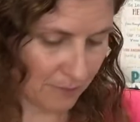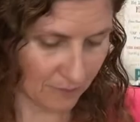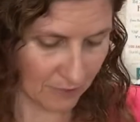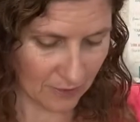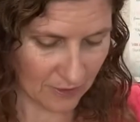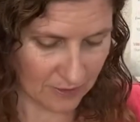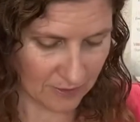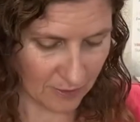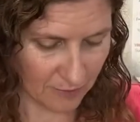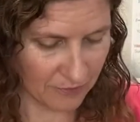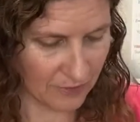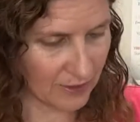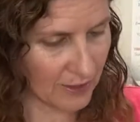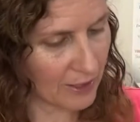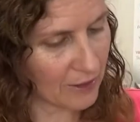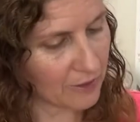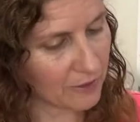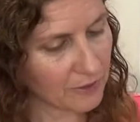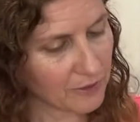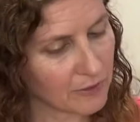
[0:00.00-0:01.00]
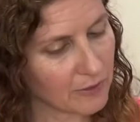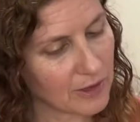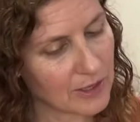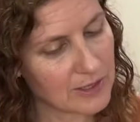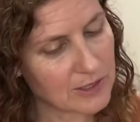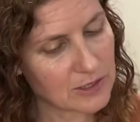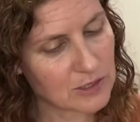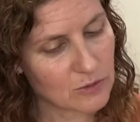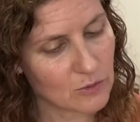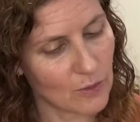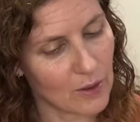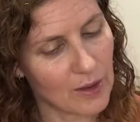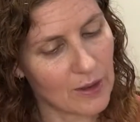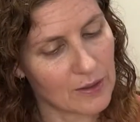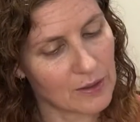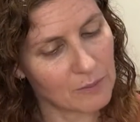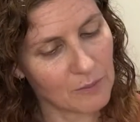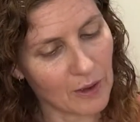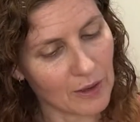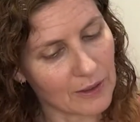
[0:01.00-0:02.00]
So if you land on a green square,
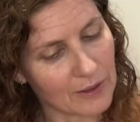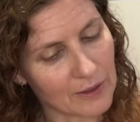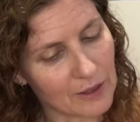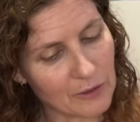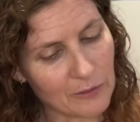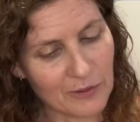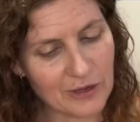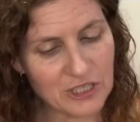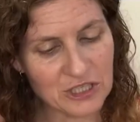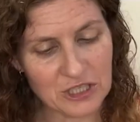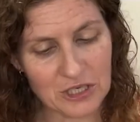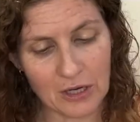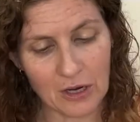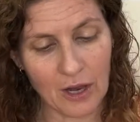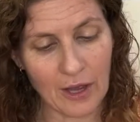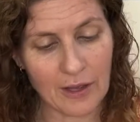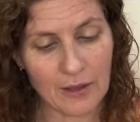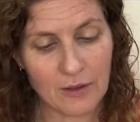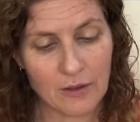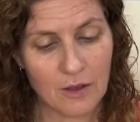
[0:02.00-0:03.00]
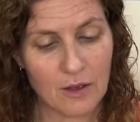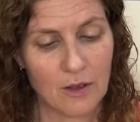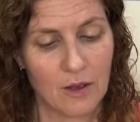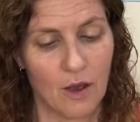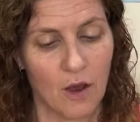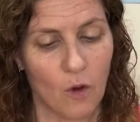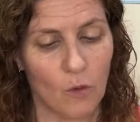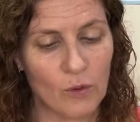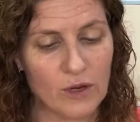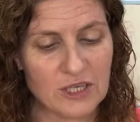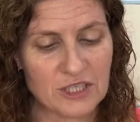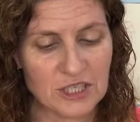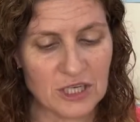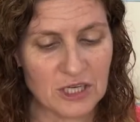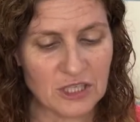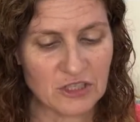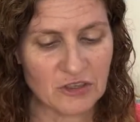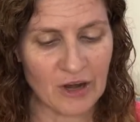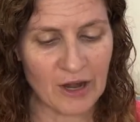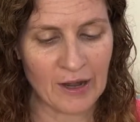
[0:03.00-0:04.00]
you might get a question like, which
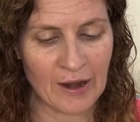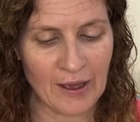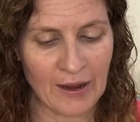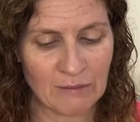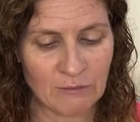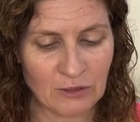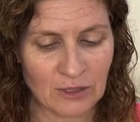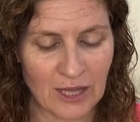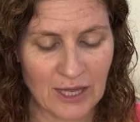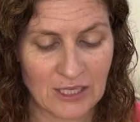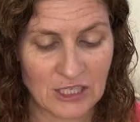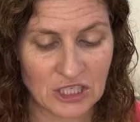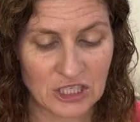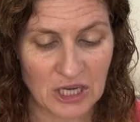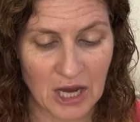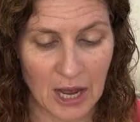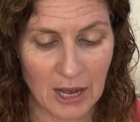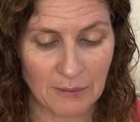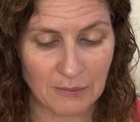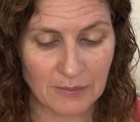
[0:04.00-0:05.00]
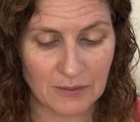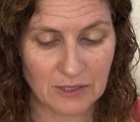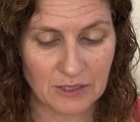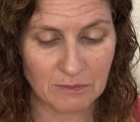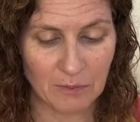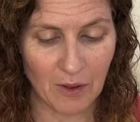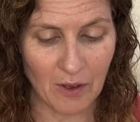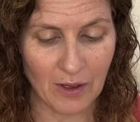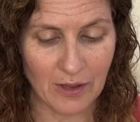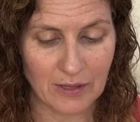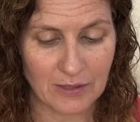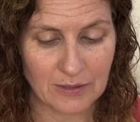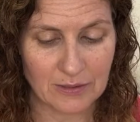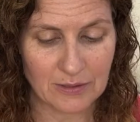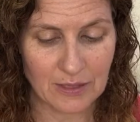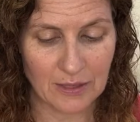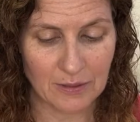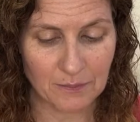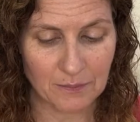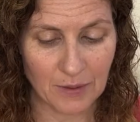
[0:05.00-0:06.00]
Australian animal has sharp spines?
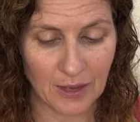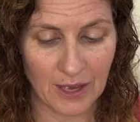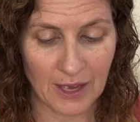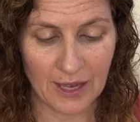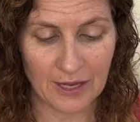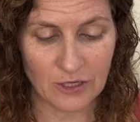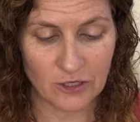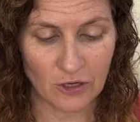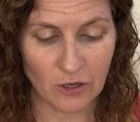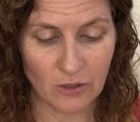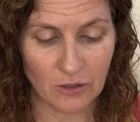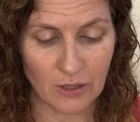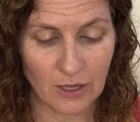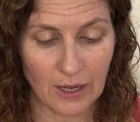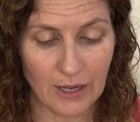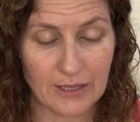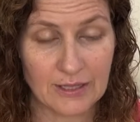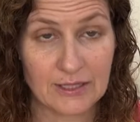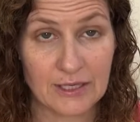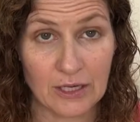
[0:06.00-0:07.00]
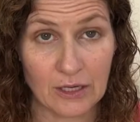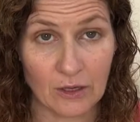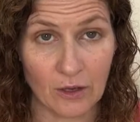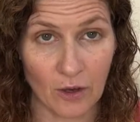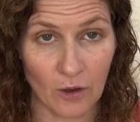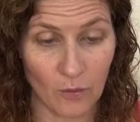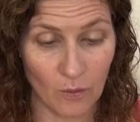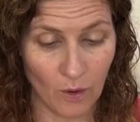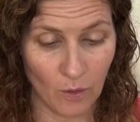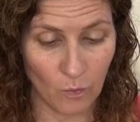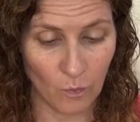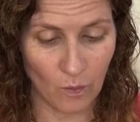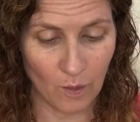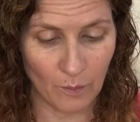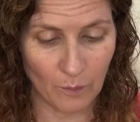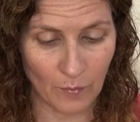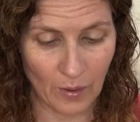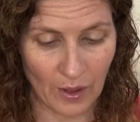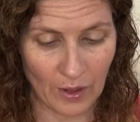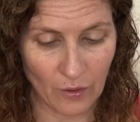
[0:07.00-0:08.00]
A hedgehog, a dingo, a
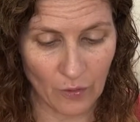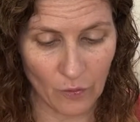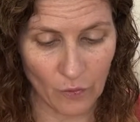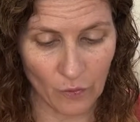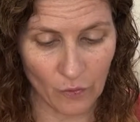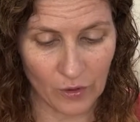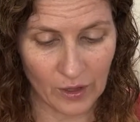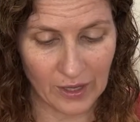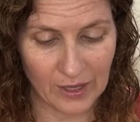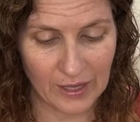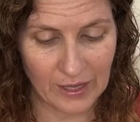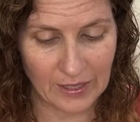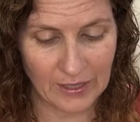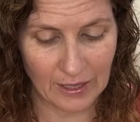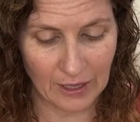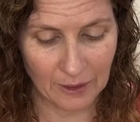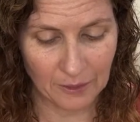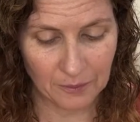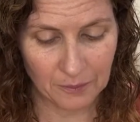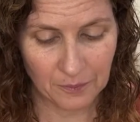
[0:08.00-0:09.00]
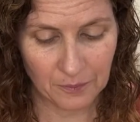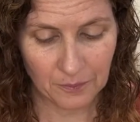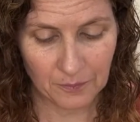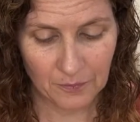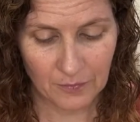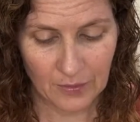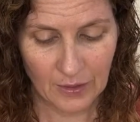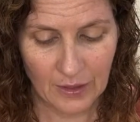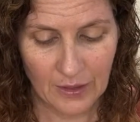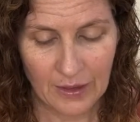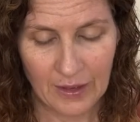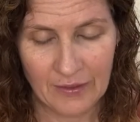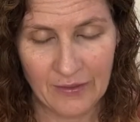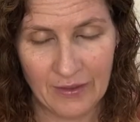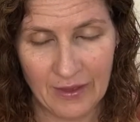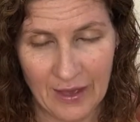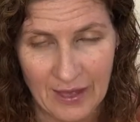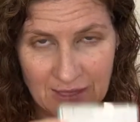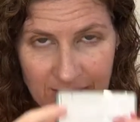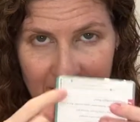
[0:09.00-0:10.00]
wombat, or an echidna? And
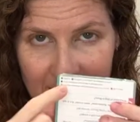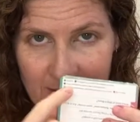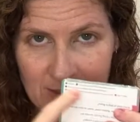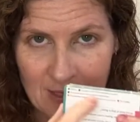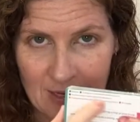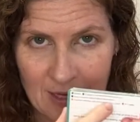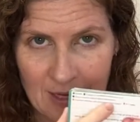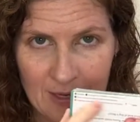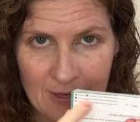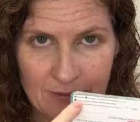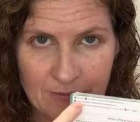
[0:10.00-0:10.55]
the answers are